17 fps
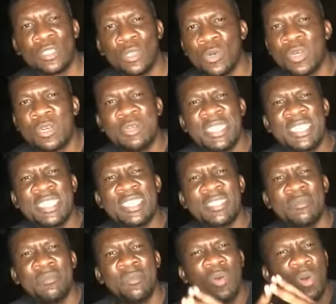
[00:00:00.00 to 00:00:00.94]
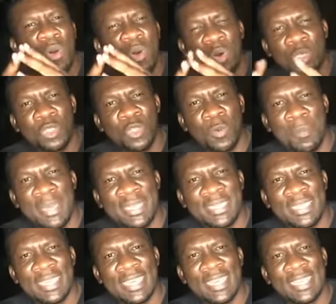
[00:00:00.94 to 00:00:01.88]
tourism
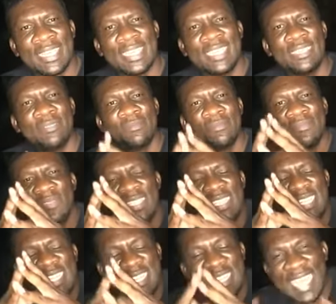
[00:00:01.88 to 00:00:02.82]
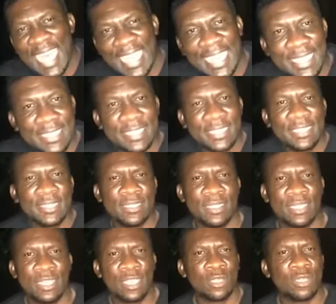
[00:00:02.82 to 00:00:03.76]
automatically dies,
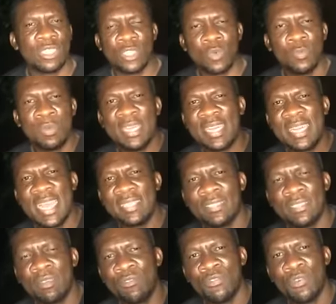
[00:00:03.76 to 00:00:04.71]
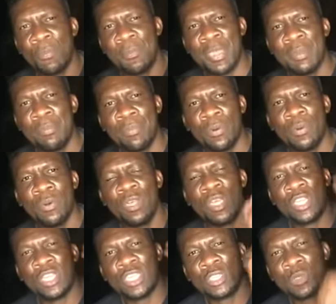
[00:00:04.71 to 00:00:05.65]
because there'll be nothing for people
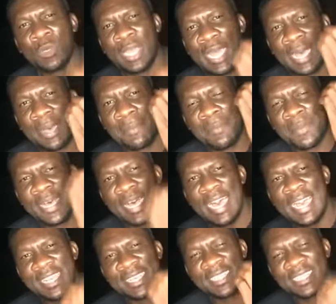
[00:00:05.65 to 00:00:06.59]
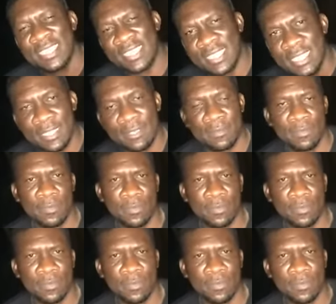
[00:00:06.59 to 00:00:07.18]
to come and see.